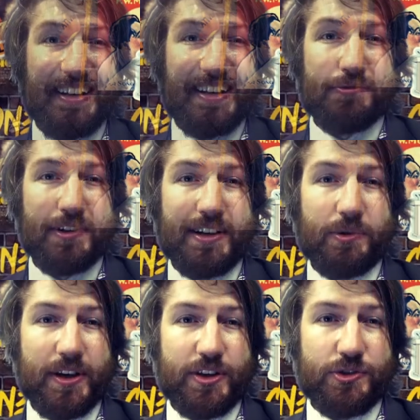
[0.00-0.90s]
it is really
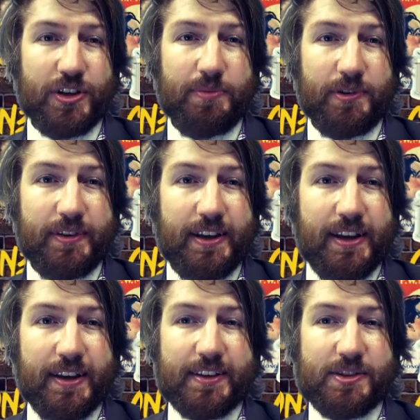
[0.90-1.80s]
quite enjoyable.
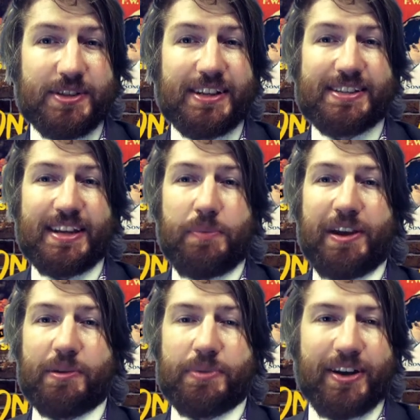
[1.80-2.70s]
So as you can see
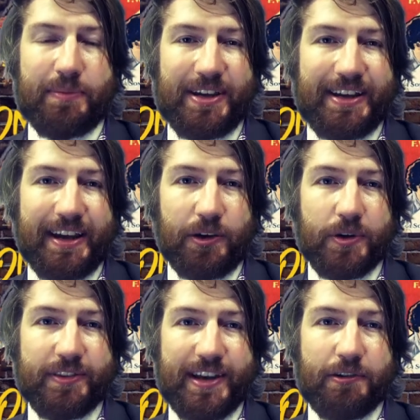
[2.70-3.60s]
appearing behind me now,
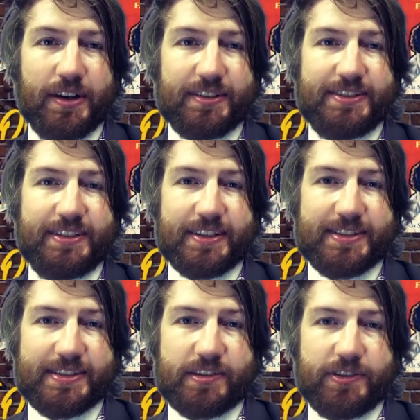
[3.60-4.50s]
there are
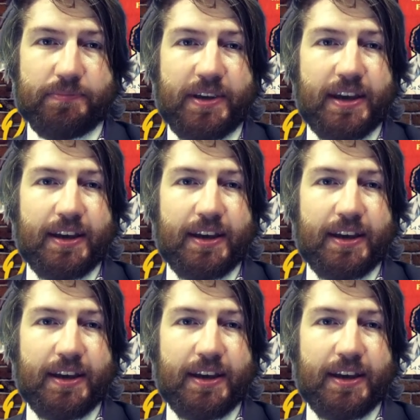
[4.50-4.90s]
dozens of them.